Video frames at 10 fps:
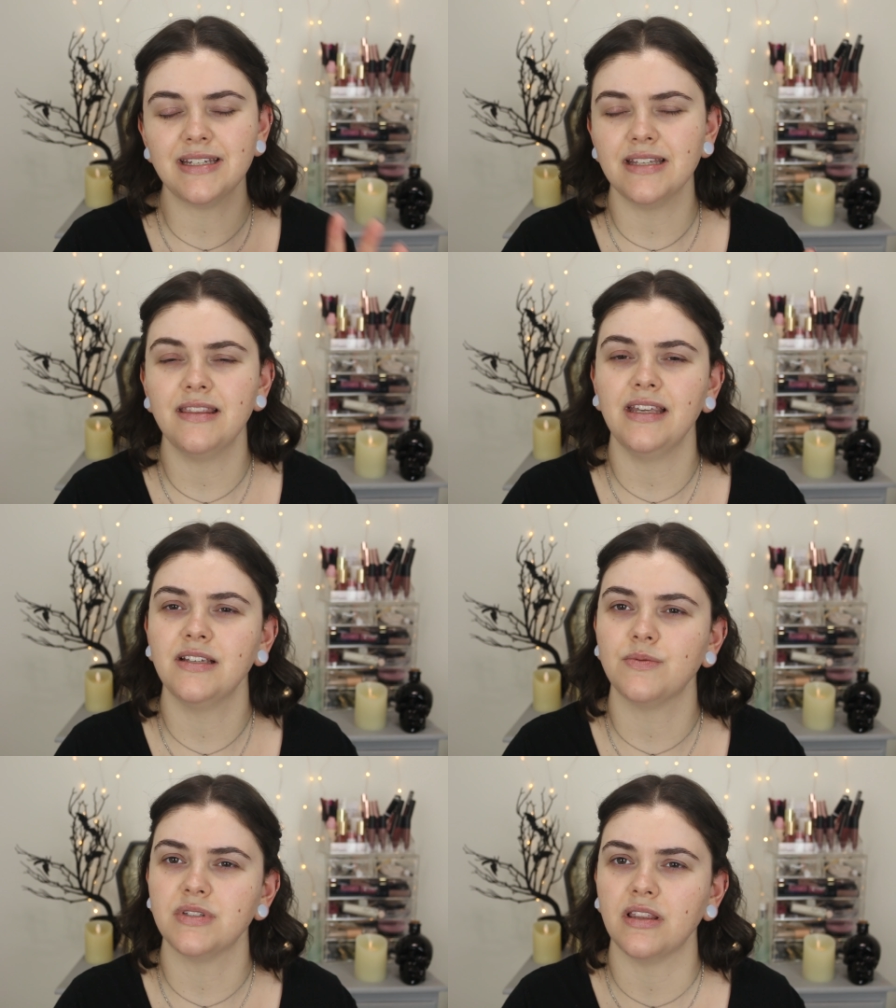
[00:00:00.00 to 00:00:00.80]
they did
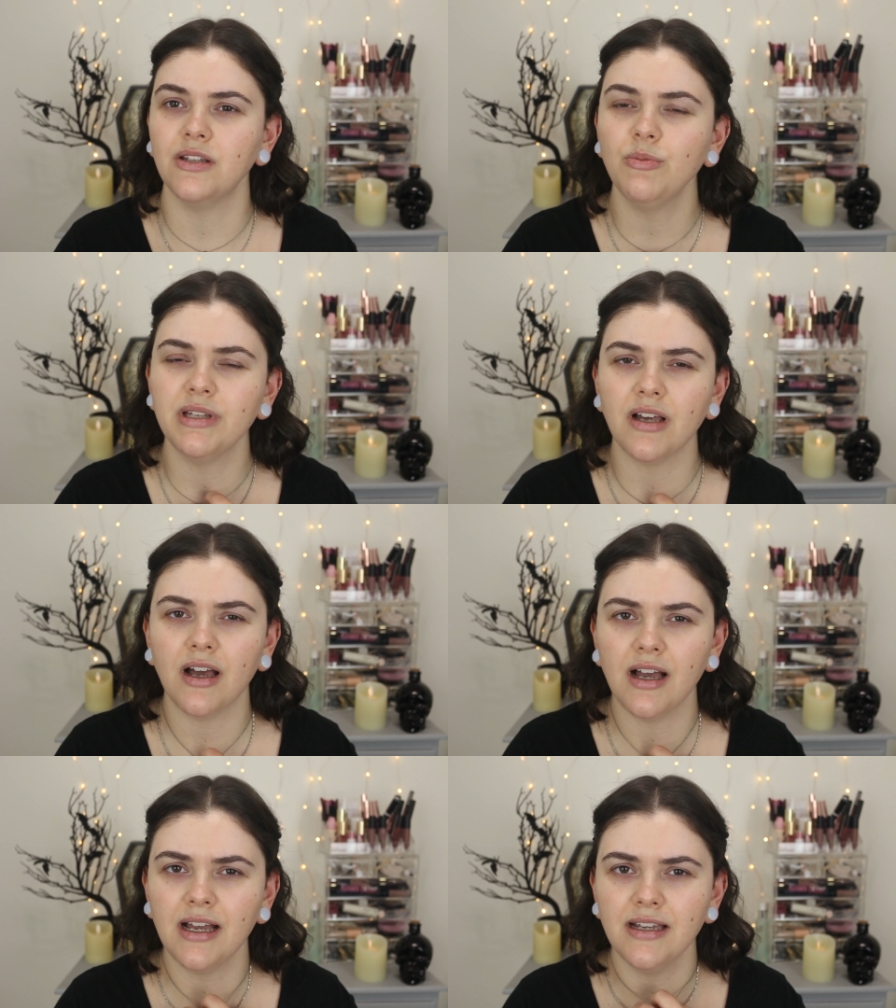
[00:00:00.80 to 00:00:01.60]
things was a little bit
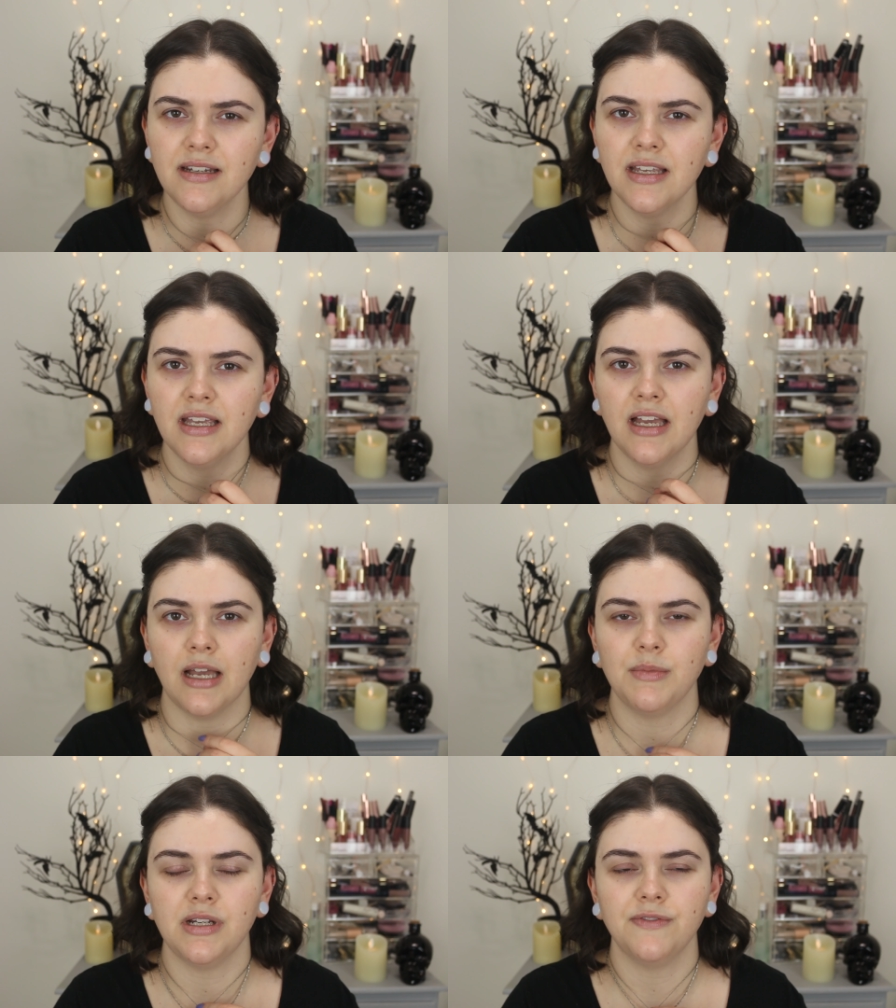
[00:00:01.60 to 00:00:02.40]
odd.
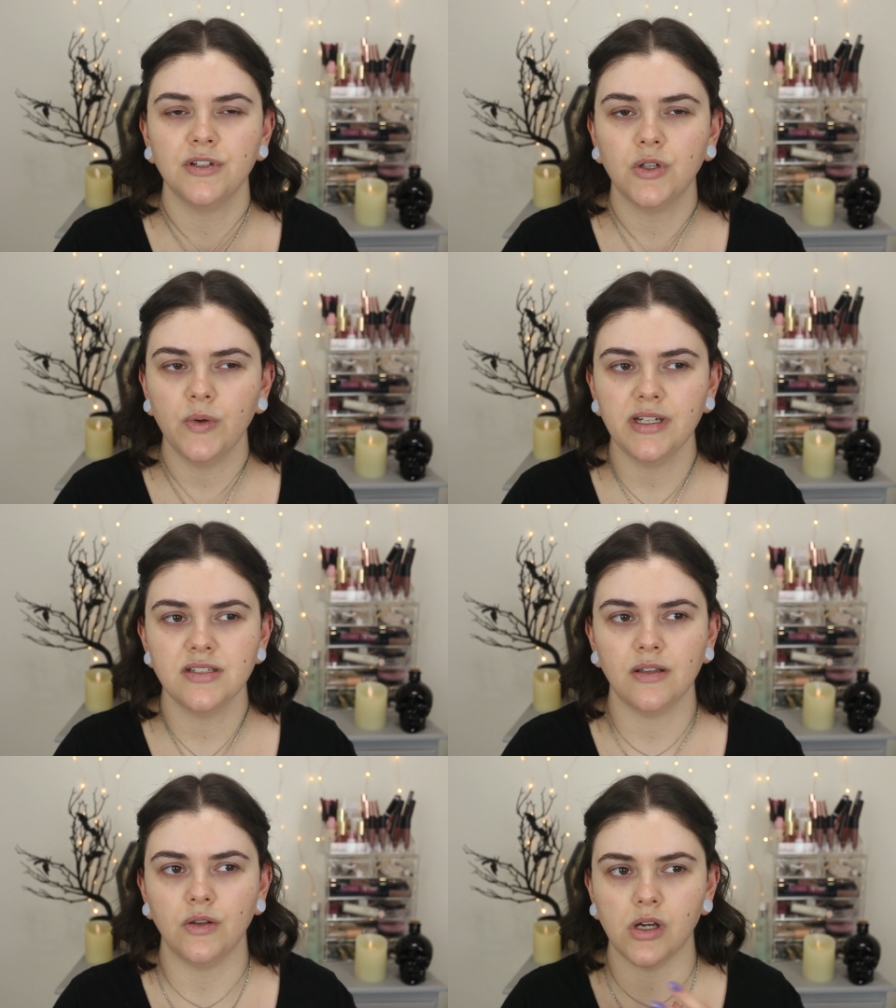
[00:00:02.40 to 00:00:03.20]
I mean, if you're going
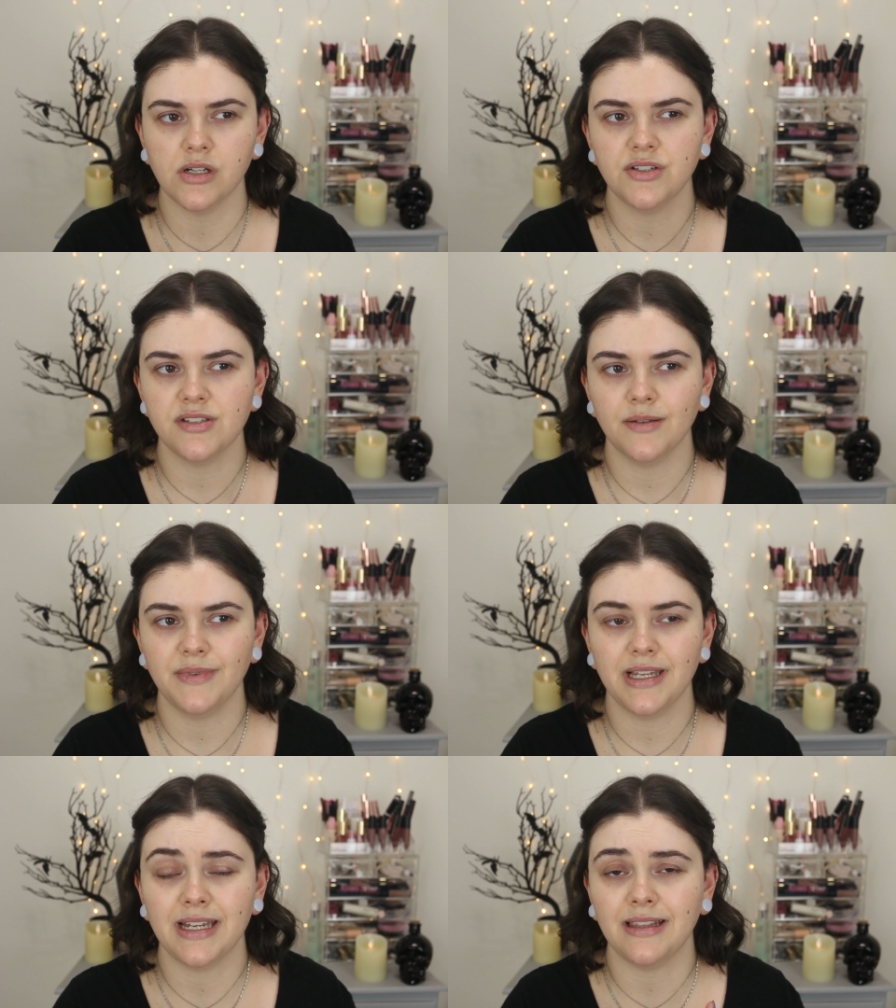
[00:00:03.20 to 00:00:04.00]
to launch
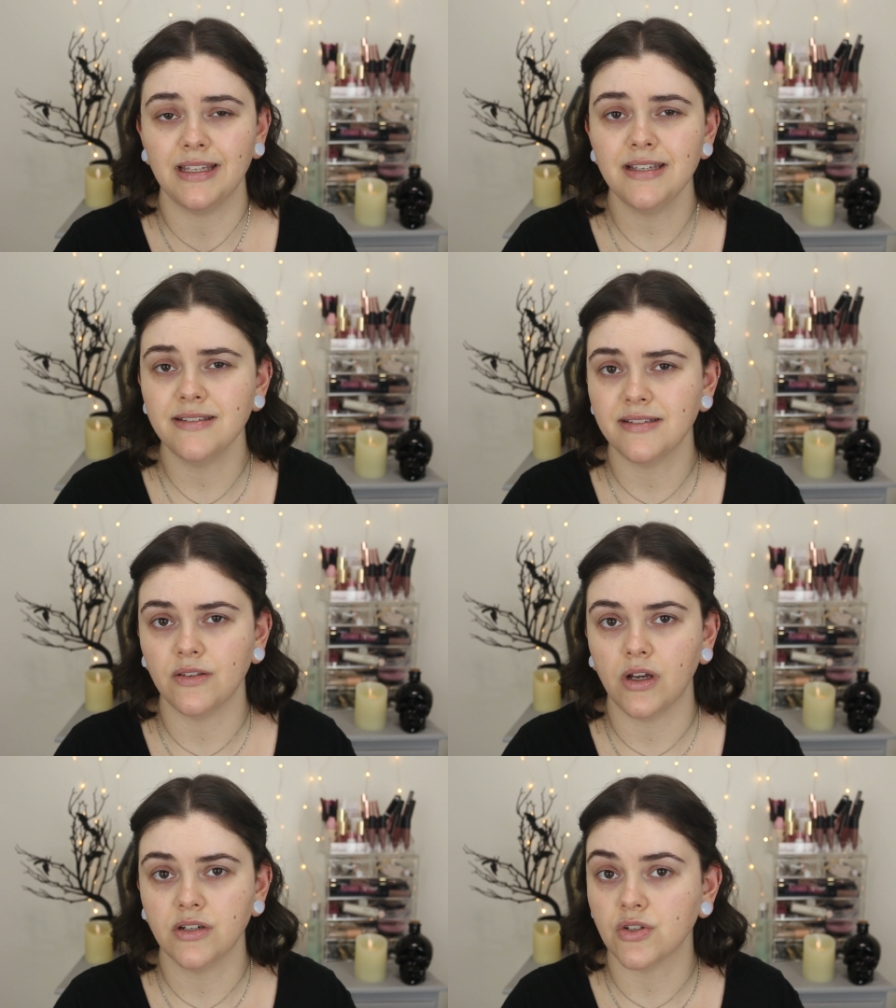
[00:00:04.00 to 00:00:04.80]
something, at least
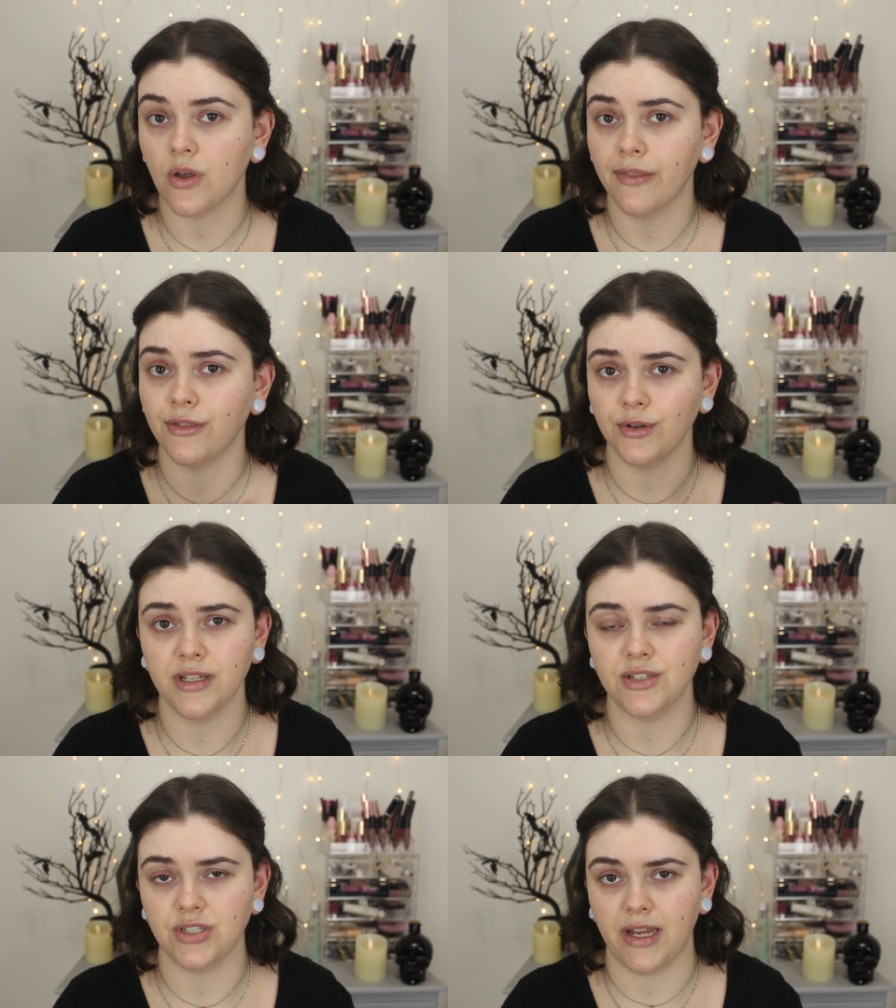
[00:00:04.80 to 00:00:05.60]
launch all
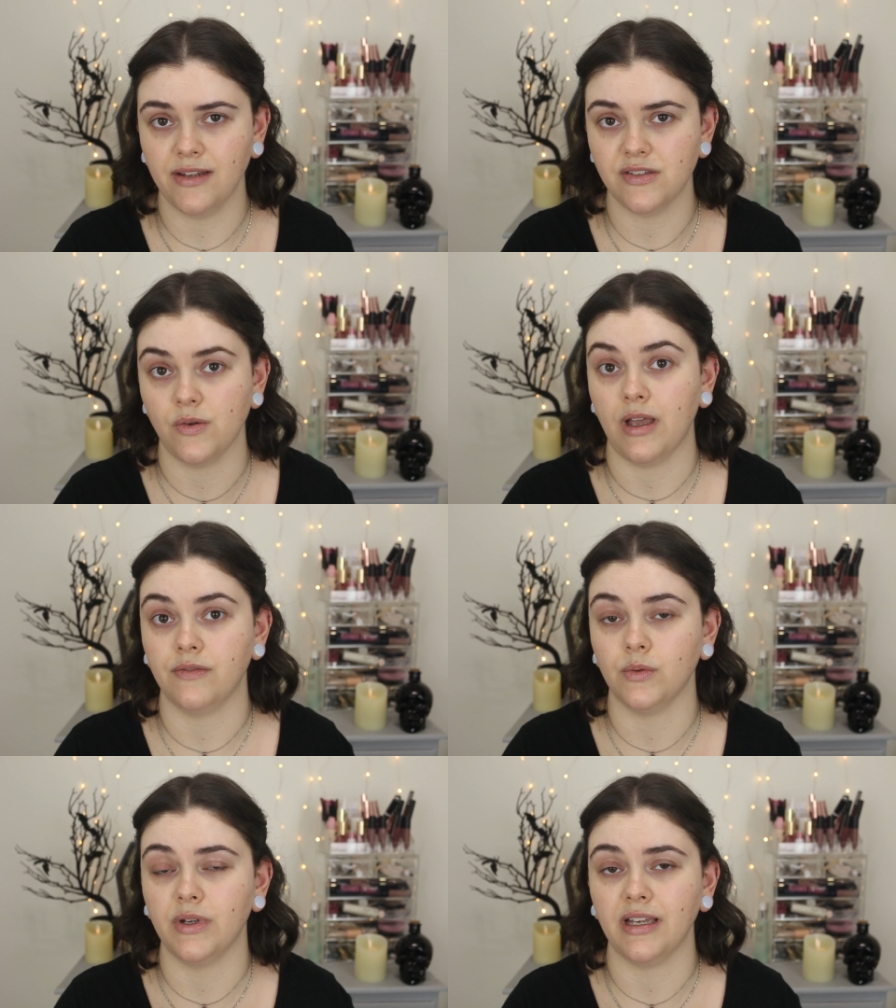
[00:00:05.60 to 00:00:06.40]
30 shades so
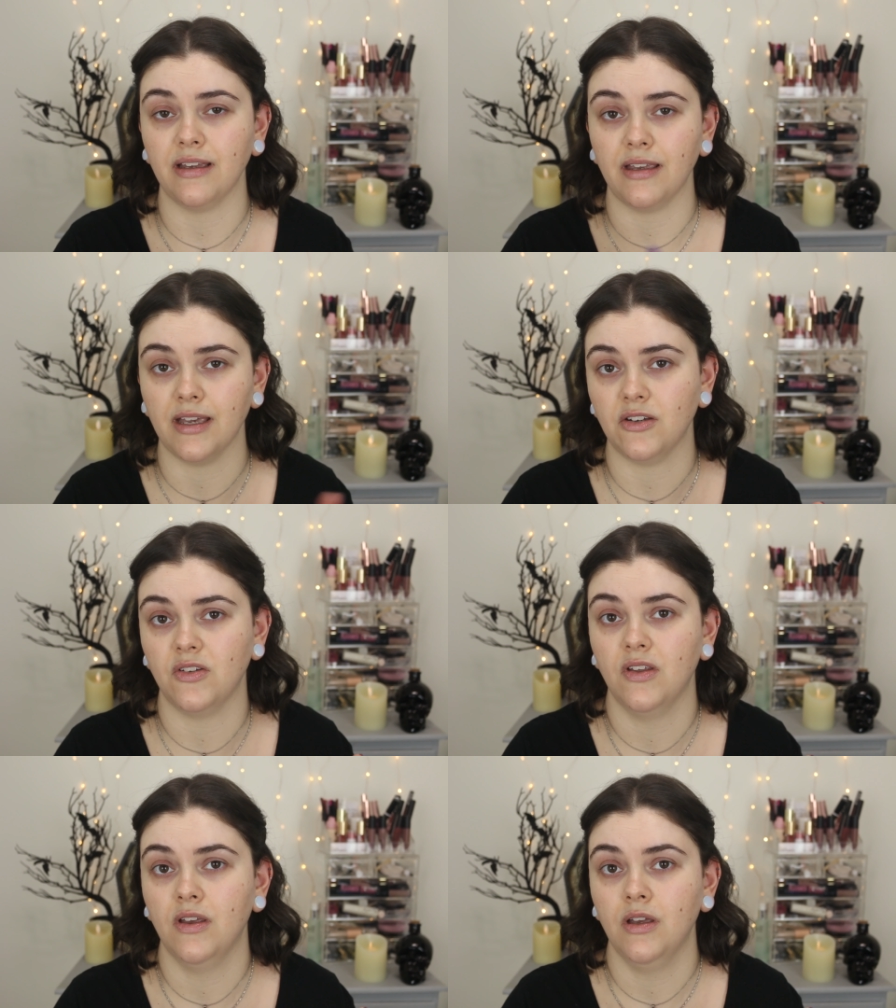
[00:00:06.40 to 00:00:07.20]
everyone can get
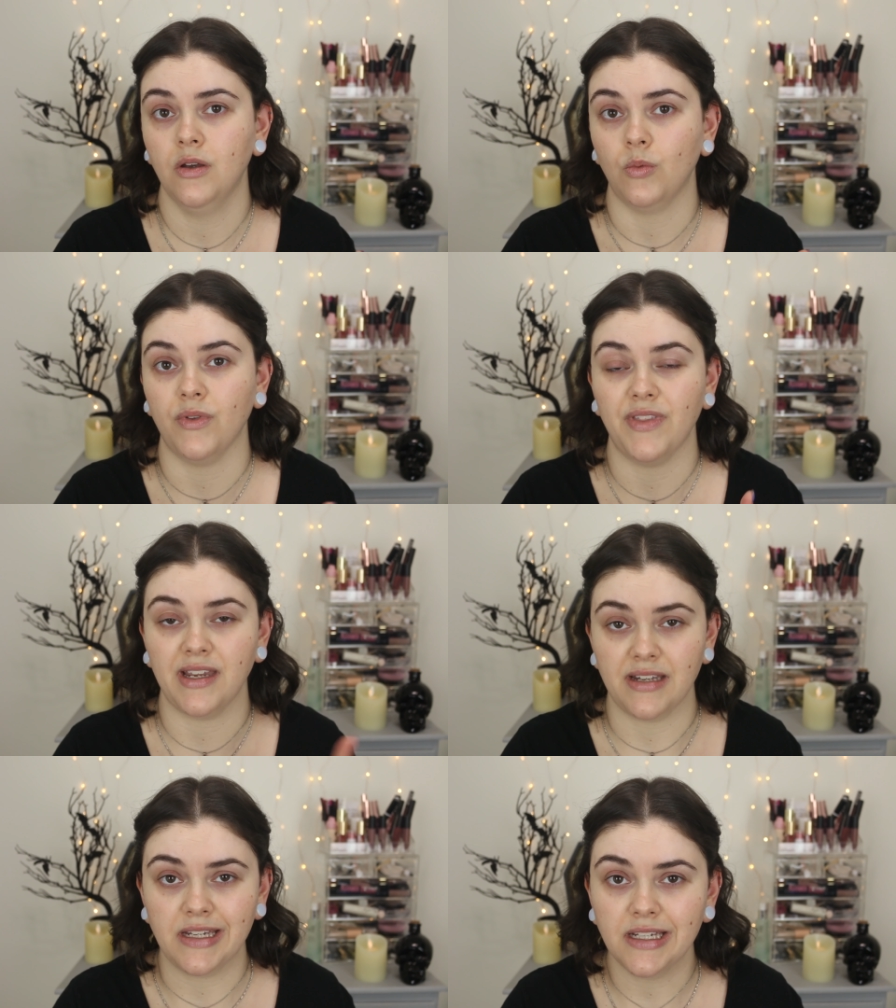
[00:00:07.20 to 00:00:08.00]
what
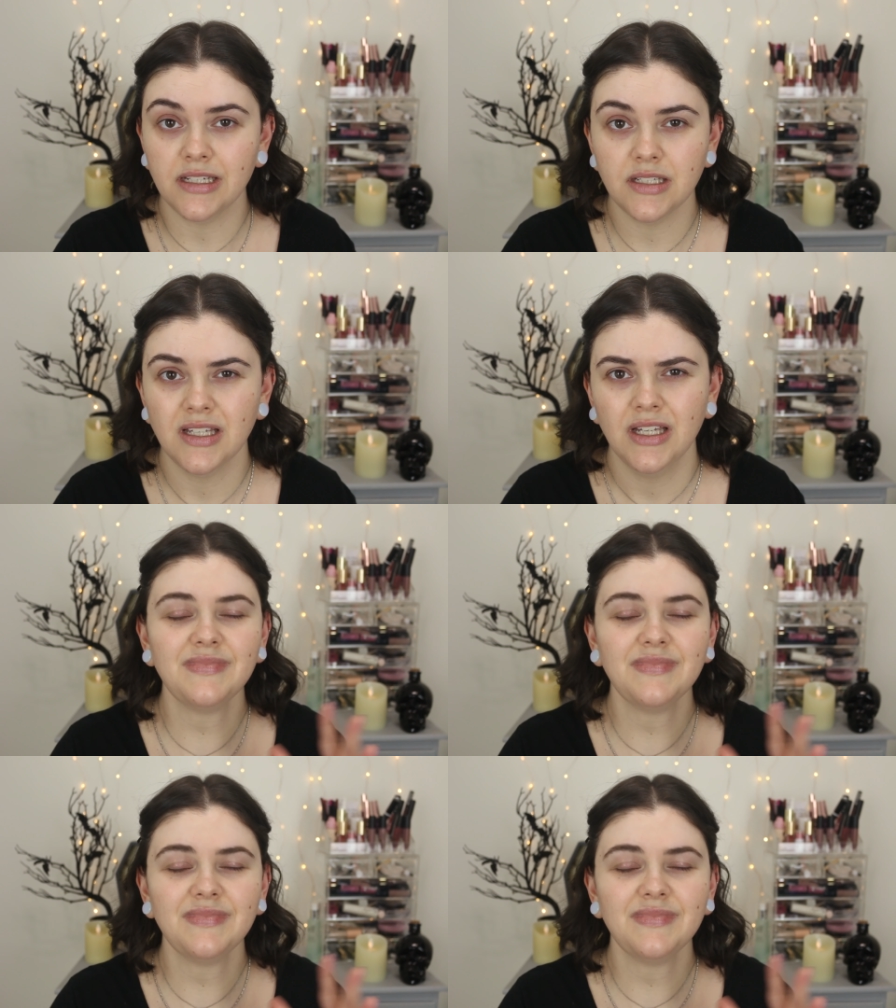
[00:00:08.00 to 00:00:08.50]
they need.